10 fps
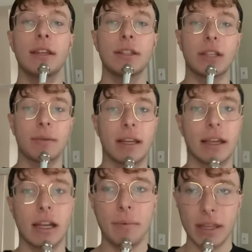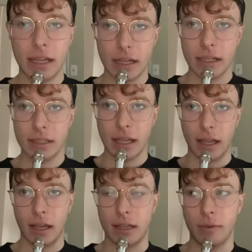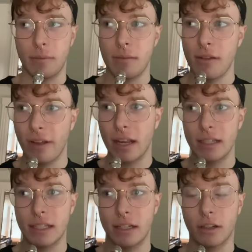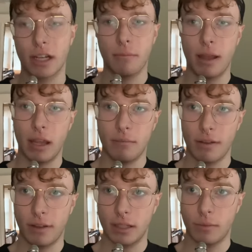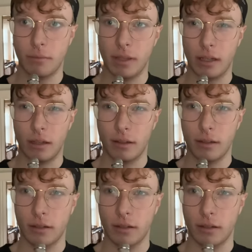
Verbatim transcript: So I'm gonna get up in the gigs and I'm gonna paint my face, and you're gonna paint my face with me.